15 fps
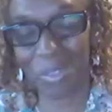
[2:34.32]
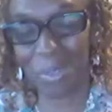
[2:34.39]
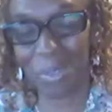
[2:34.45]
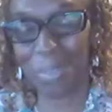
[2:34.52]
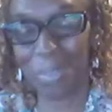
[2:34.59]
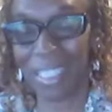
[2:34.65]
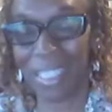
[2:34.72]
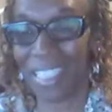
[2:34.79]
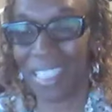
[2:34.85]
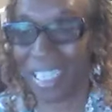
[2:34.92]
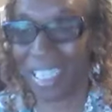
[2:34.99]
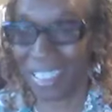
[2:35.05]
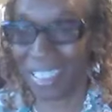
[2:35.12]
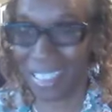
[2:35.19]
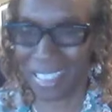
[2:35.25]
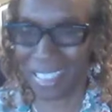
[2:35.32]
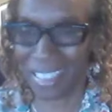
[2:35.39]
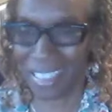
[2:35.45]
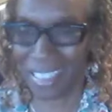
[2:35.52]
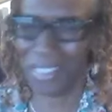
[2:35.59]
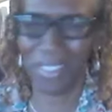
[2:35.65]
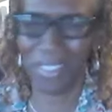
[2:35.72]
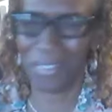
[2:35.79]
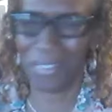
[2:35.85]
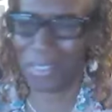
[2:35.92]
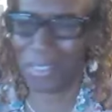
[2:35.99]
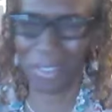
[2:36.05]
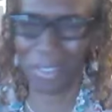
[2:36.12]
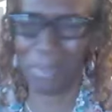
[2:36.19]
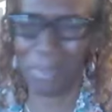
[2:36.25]
will be 90, still living.
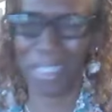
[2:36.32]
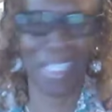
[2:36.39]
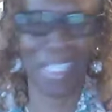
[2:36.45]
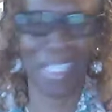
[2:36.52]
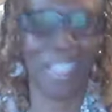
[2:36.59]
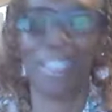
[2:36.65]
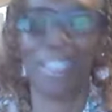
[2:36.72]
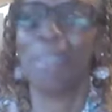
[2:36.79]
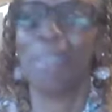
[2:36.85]
What am I saying?